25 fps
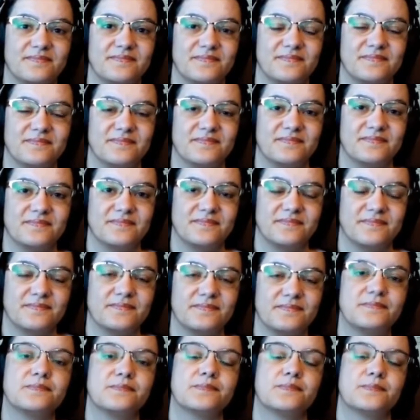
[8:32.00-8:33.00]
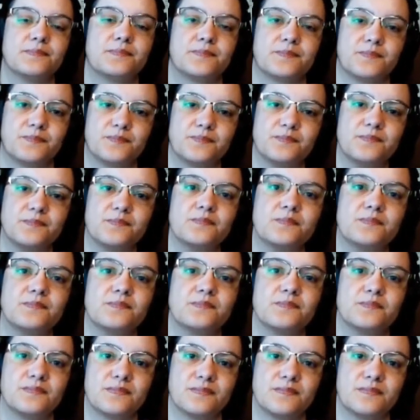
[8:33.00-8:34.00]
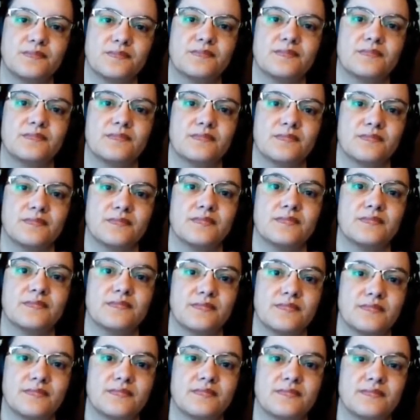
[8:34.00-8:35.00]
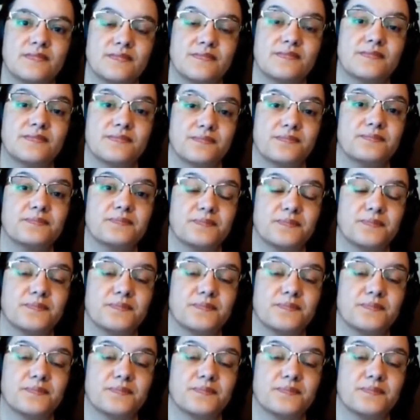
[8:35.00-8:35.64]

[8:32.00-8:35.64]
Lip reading: The person shown says nothing.